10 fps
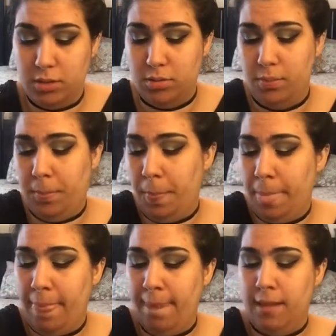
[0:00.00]
So
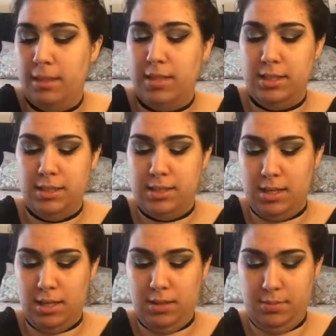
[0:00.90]

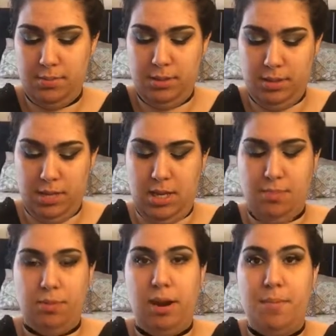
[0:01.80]
let's put
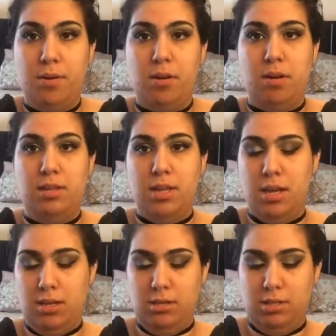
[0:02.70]
the primer on
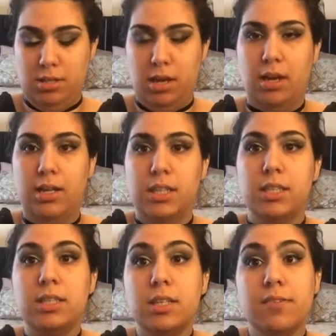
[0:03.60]
the other side,
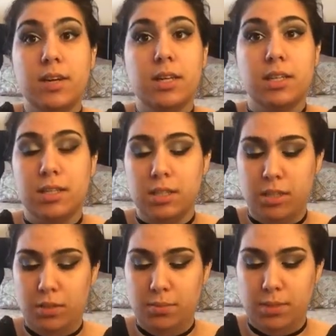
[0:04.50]
if I
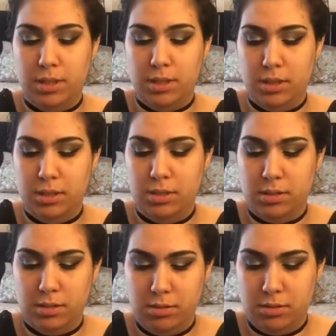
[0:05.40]
can open
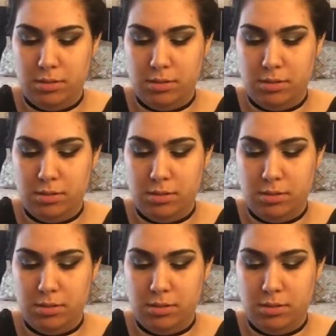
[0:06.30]
it.